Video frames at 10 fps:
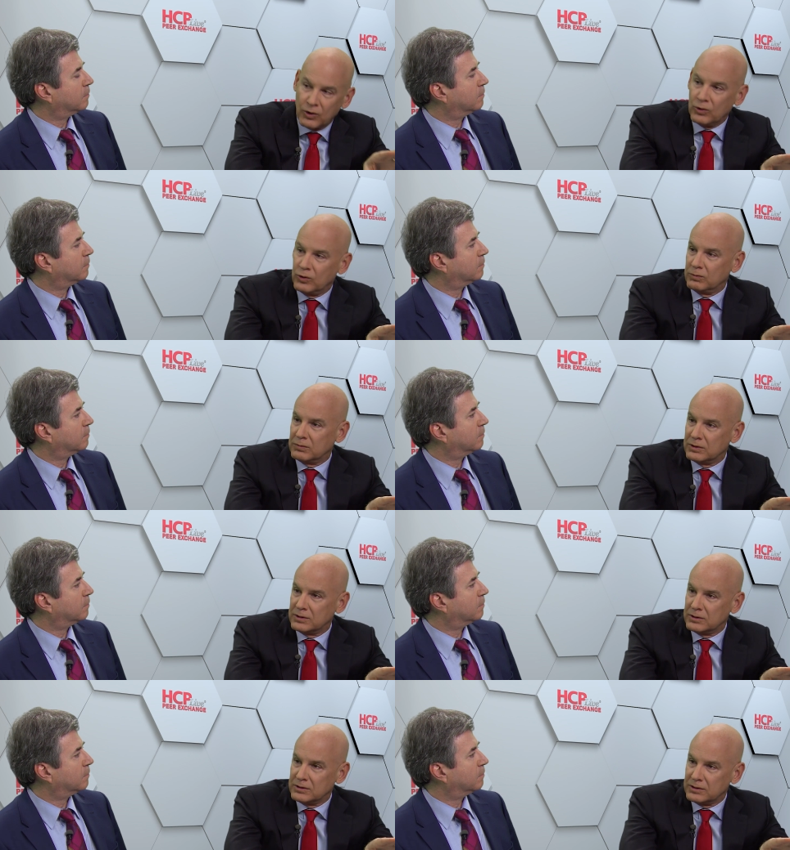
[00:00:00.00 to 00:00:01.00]
Speaker 1: home.
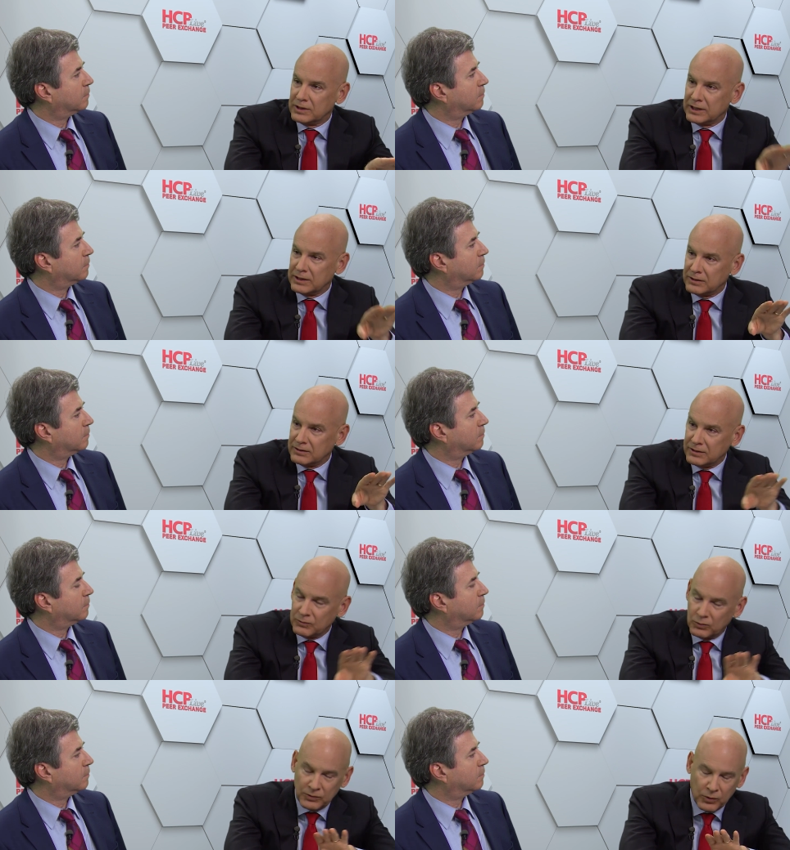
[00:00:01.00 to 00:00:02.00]
And
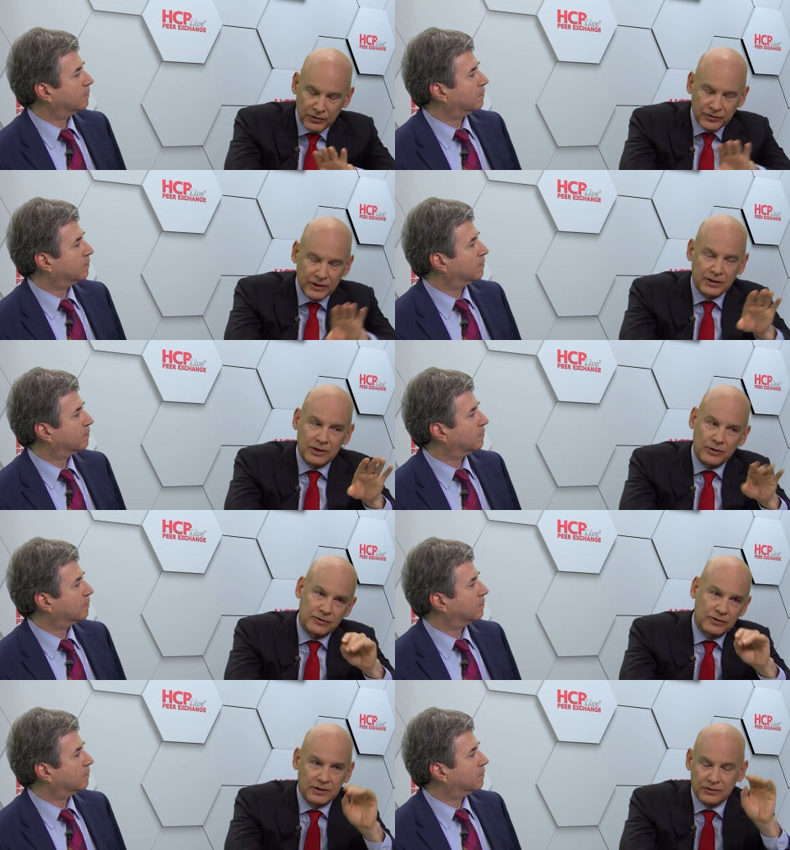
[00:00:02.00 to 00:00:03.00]
the worst thing you do
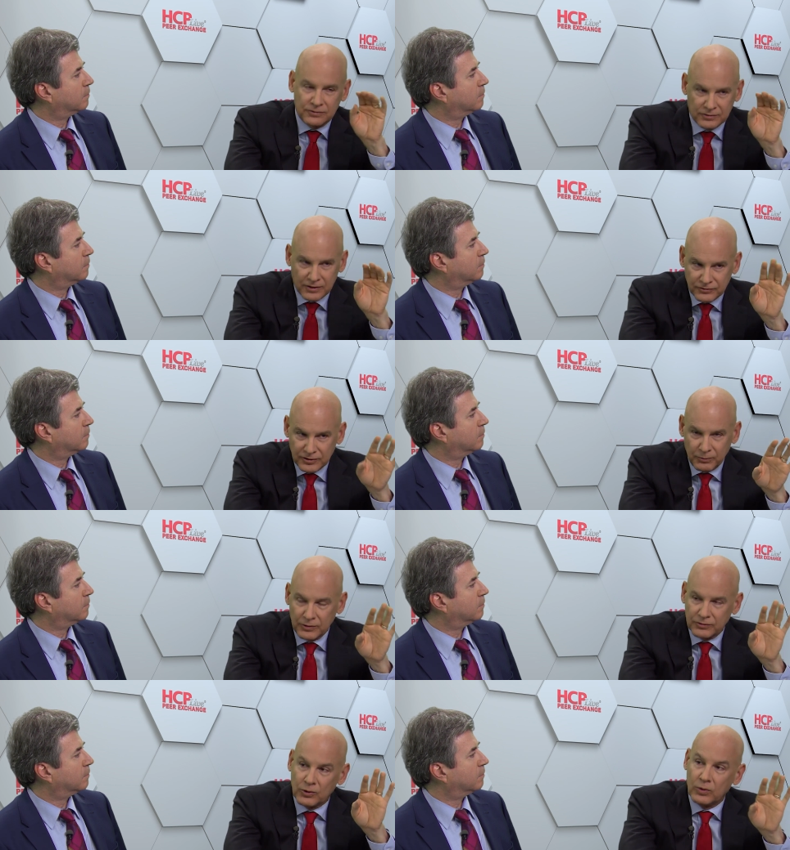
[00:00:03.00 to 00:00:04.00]
is start
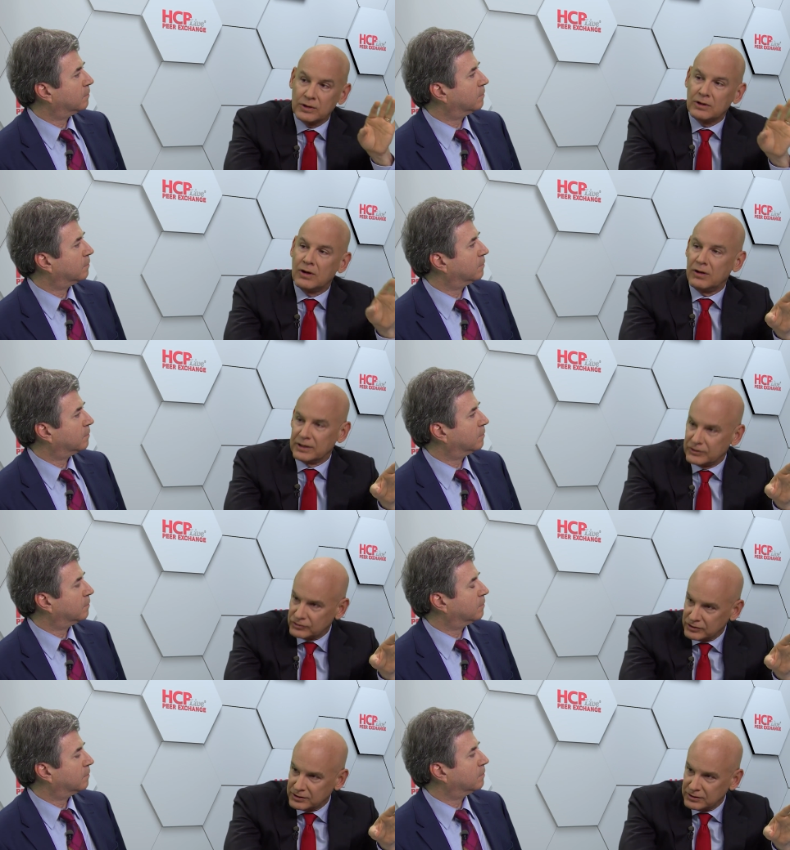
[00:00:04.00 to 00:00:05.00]
someone who's going to
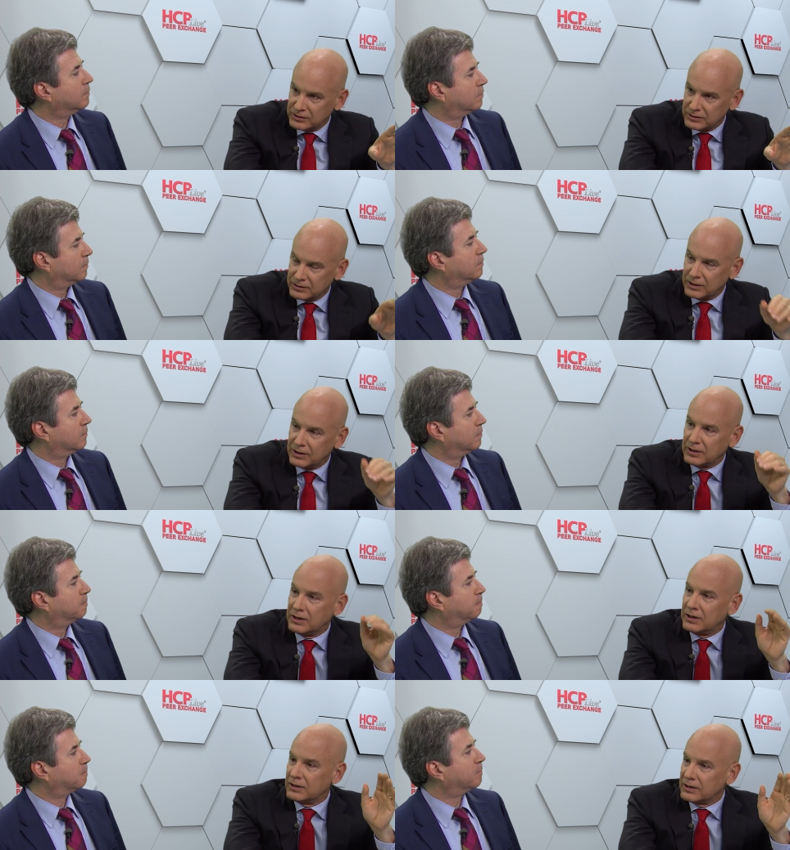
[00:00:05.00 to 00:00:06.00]
college.
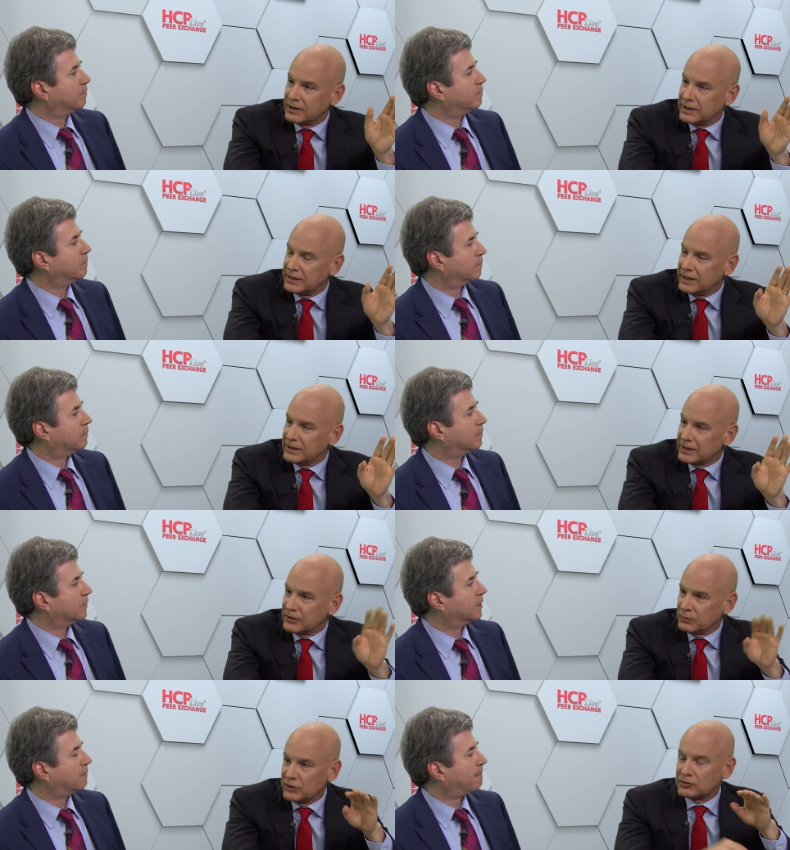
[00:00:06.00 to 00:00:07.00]
Uh, uh, and
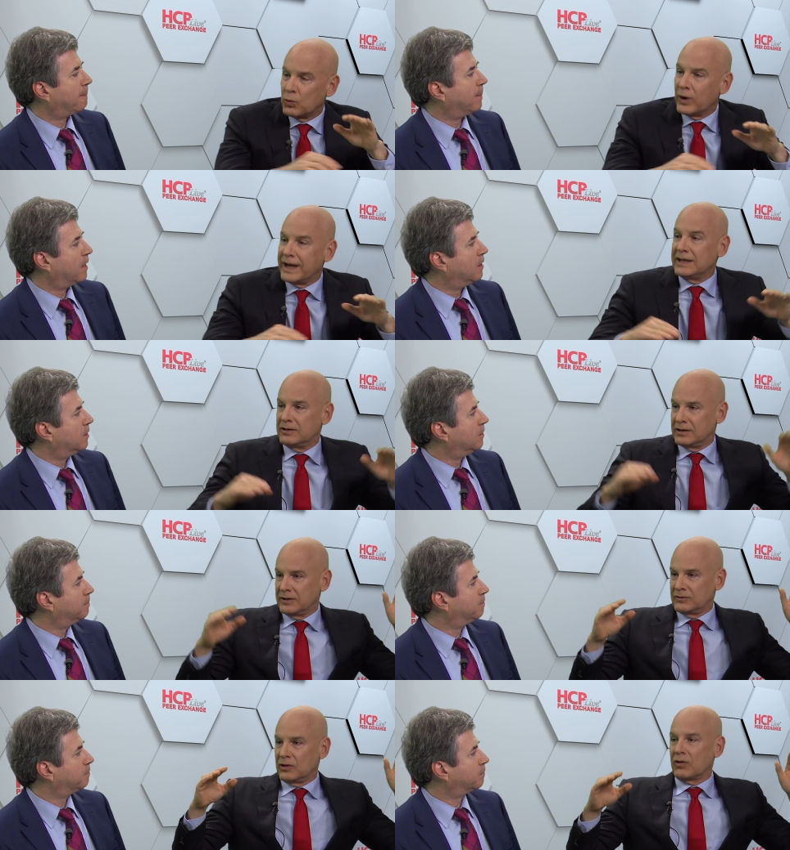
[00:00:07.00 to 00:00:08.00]
because we used to wait
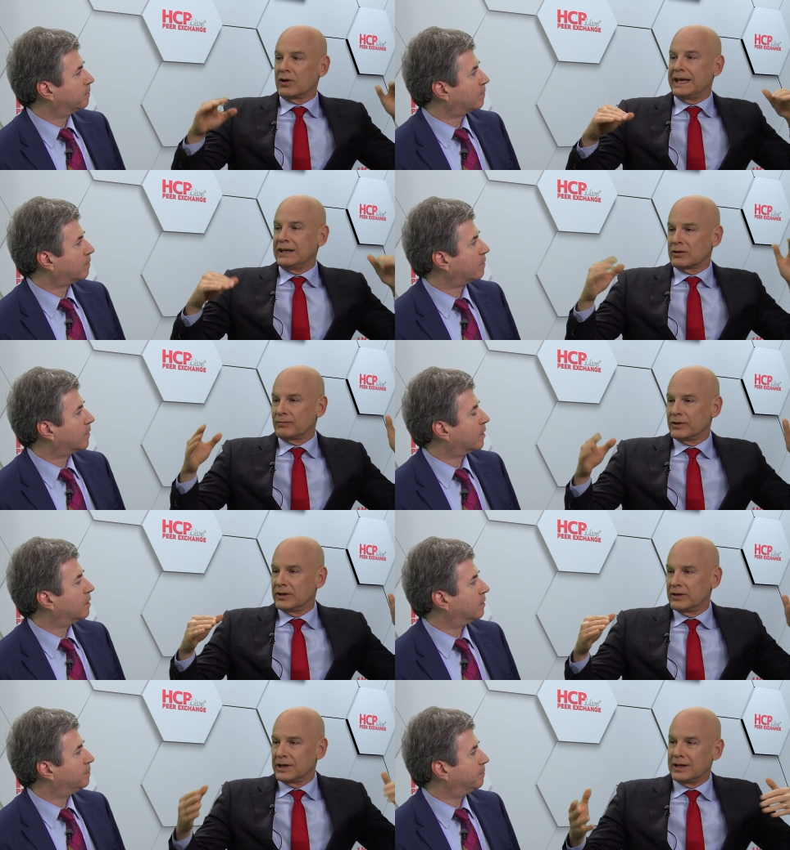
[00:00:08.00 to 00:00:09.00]
until later
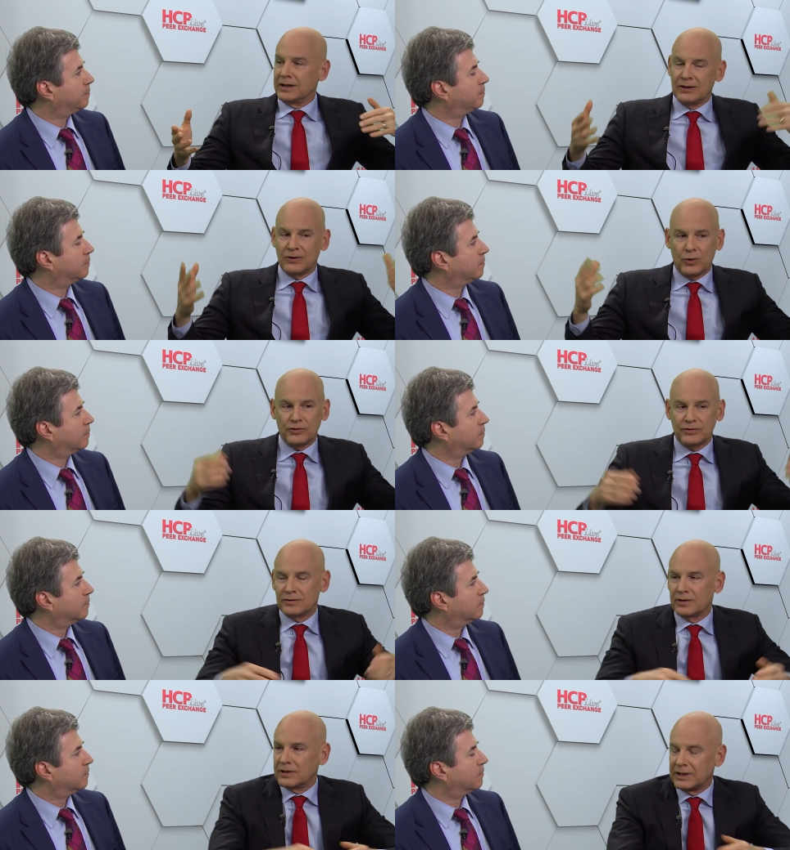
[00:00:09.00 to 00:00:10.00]
and then, of
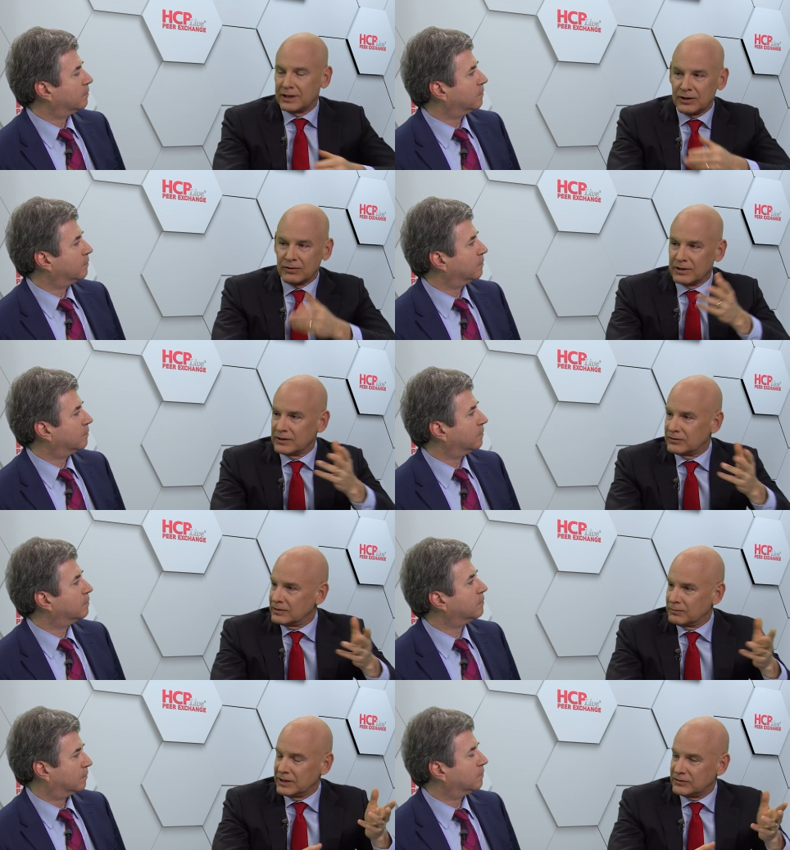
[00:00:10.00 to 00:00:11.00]
course, the
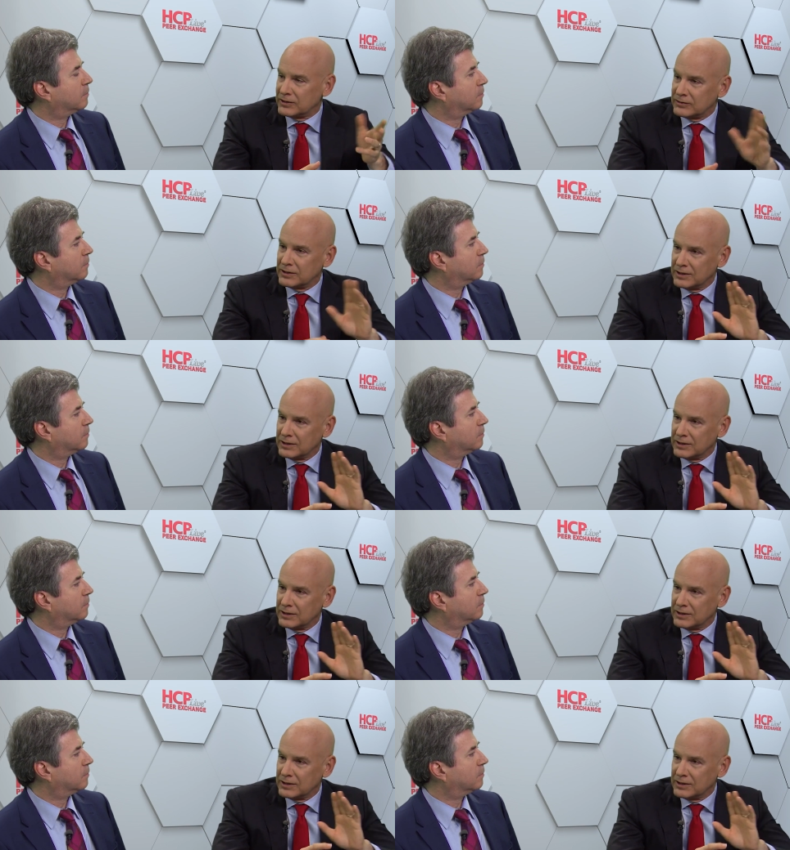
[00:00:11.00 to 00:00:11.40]
adherence, and, and it's just,